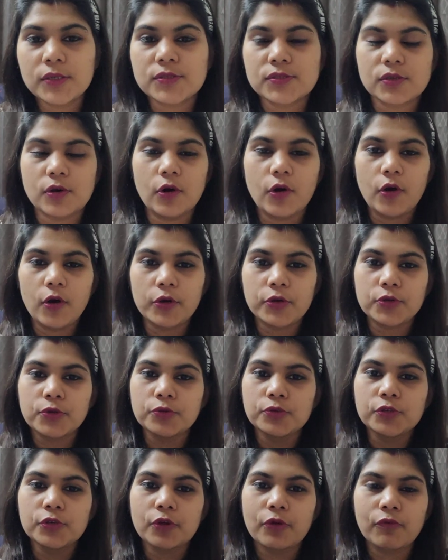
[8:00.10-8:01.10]
box or
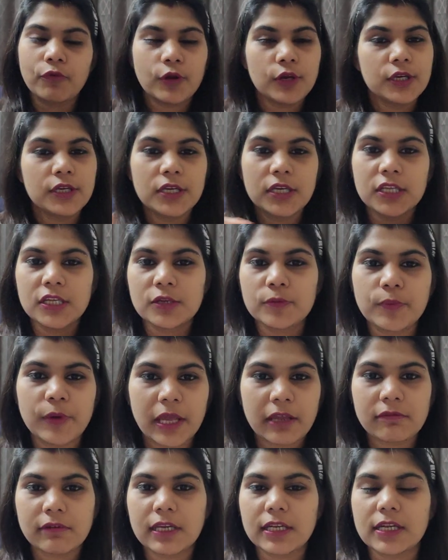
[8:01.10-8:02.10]
to your volunteer
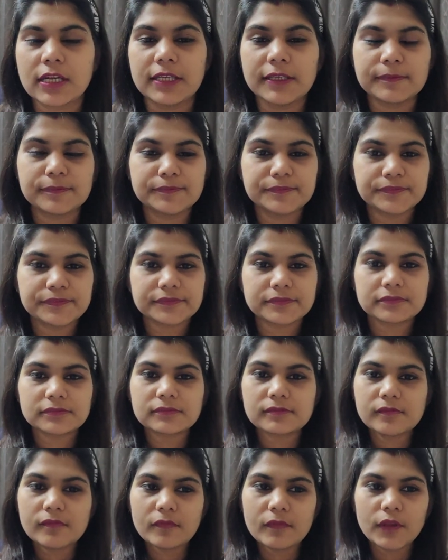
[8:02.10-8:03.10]
privately.
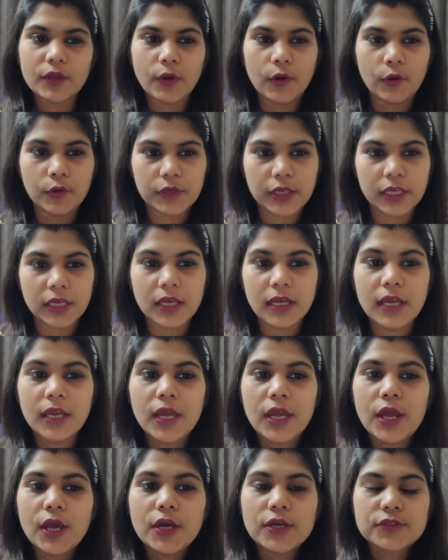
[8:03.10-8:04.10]
Okay,
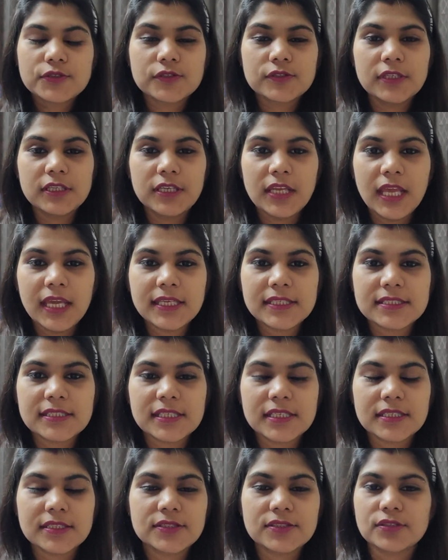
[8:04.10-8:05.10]
so the
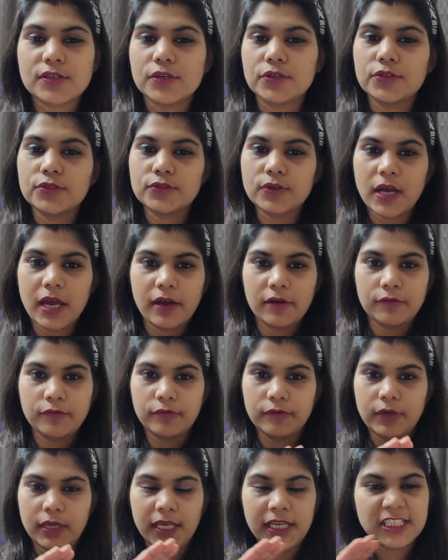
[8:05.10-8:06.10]
next is you
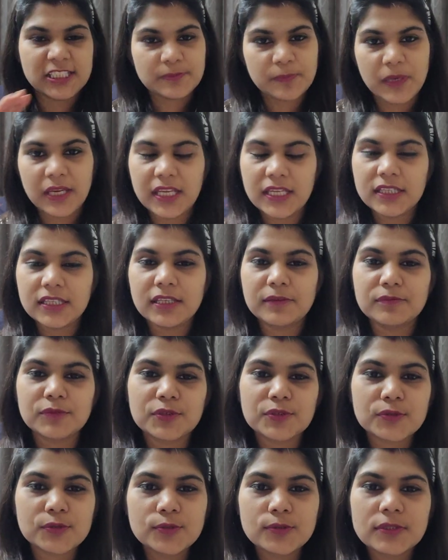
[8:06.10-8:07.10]
have explained them
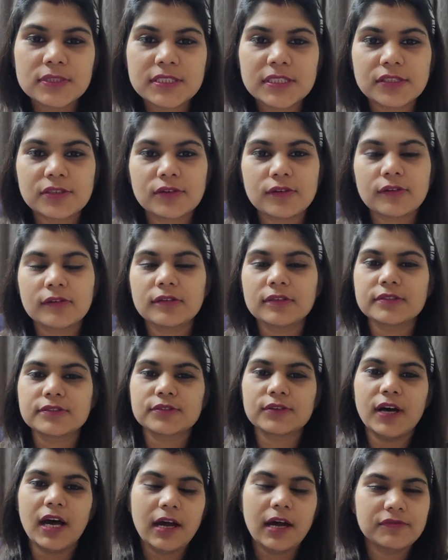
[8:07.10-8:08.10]
the rules and all.
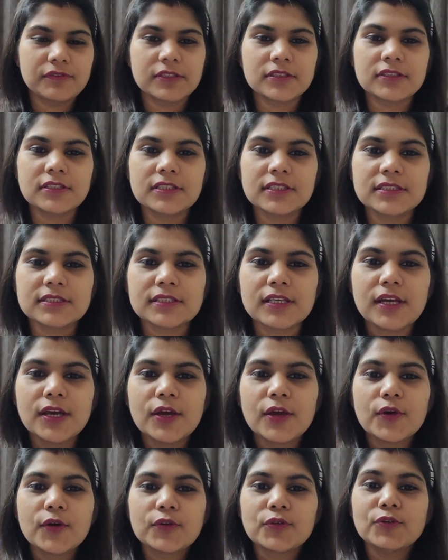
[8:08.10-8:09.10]
So after this,
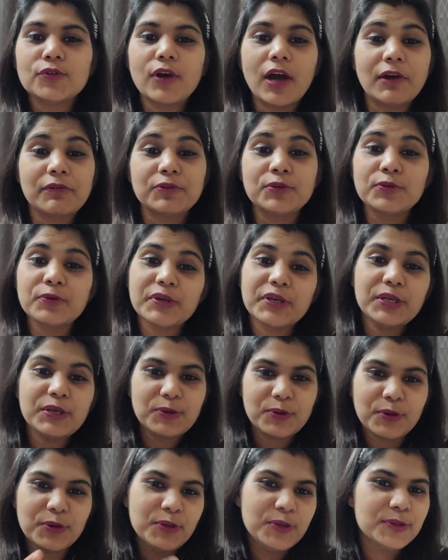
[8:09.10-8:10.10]
you have to
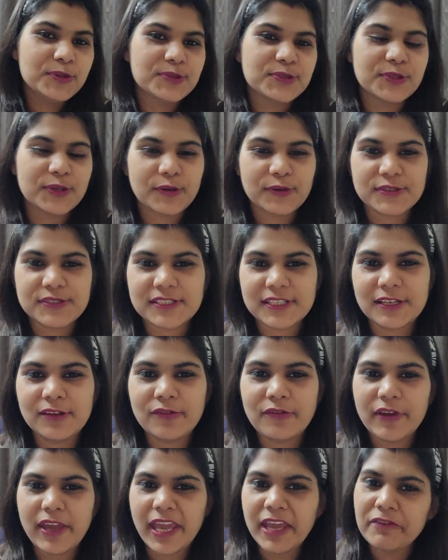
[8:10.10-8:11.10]
introduce
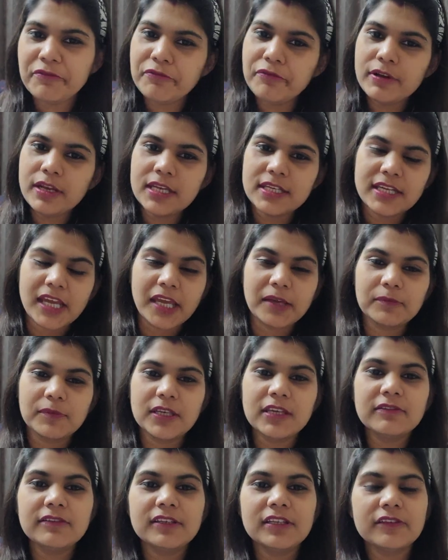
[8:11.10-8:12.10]
yourself every
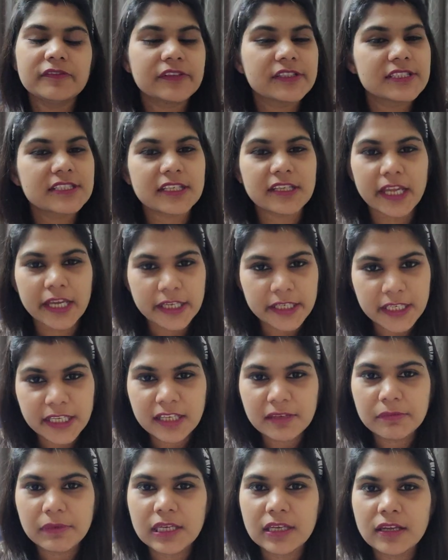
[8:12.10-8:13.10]
time, even if it's a
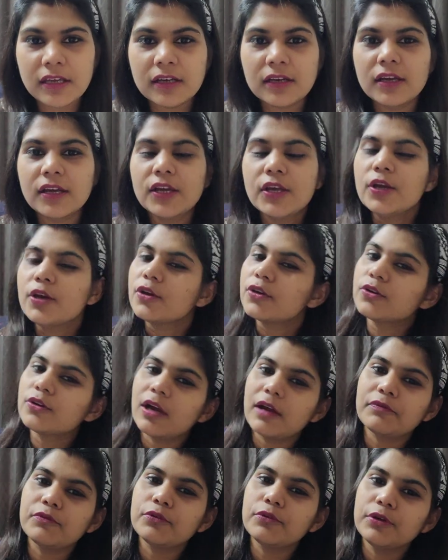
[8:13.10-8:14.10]
recurring meeting,
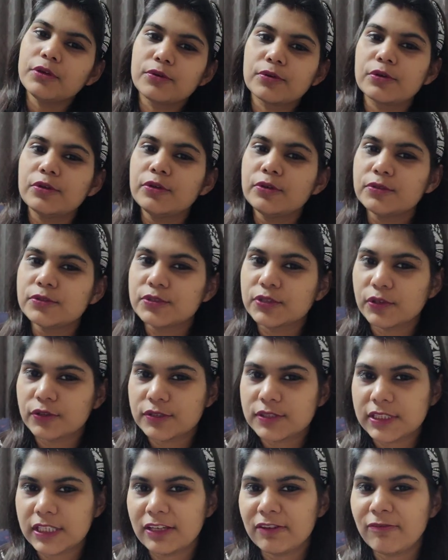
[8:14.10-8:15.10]
you have to introduce
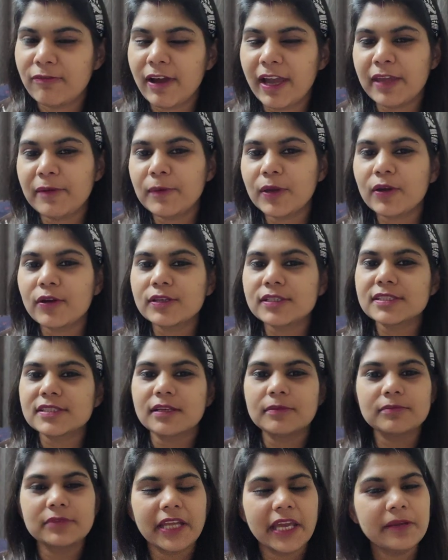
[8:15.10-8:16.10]
yourself. Why? Because
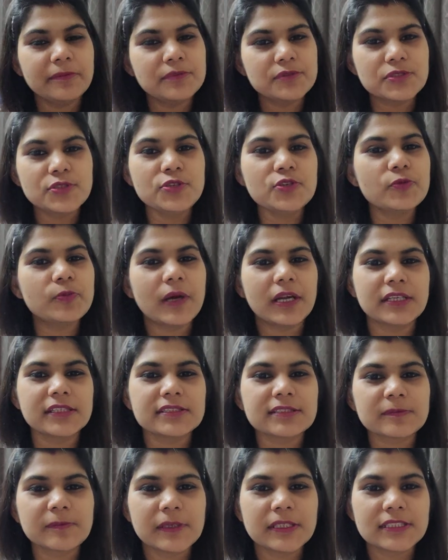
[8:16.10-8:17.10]
sometimes new
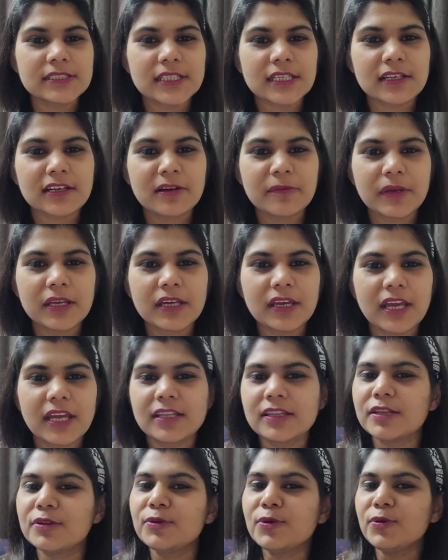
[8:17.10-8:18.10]
participants are coming
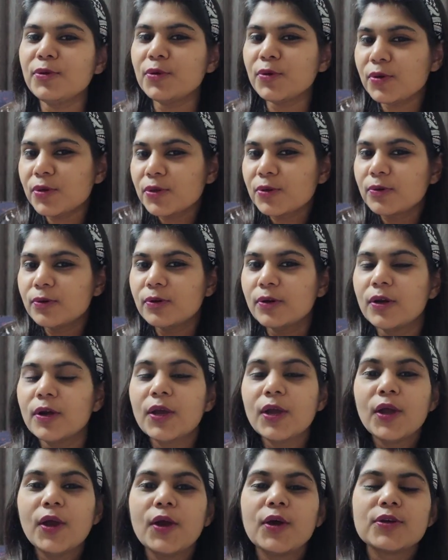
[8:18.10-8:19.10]
and they don't know you.
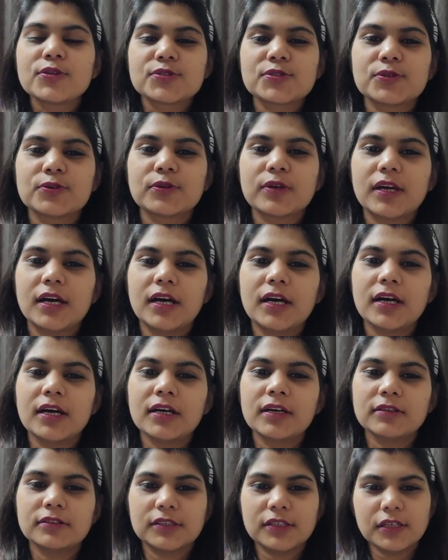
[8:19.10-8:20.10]
So
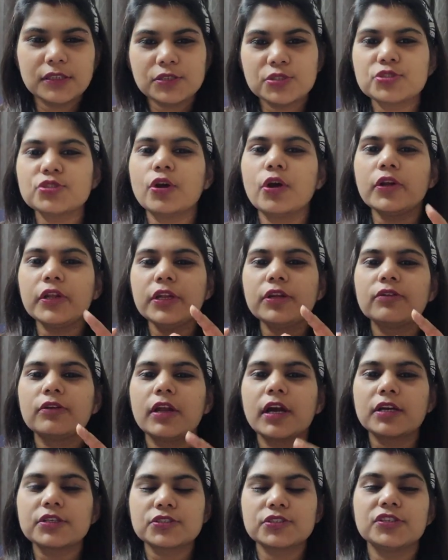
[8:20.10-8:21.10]
a short
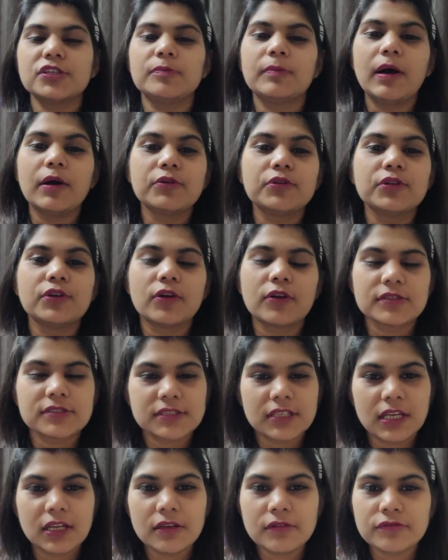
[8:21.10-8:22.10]
introduction about
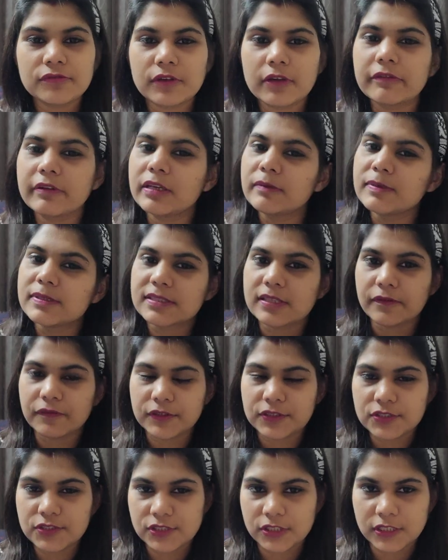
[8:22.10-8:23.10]
yourself will be
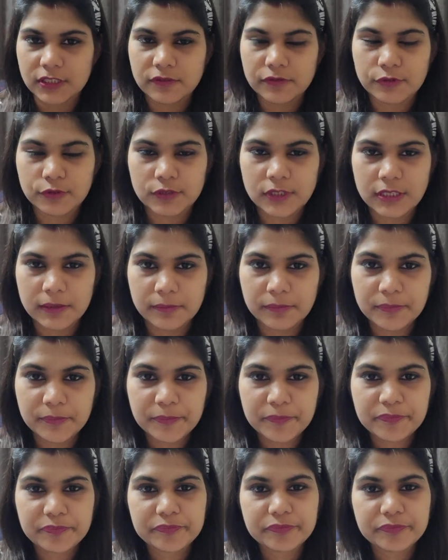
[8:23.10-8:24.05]
sufficient for them.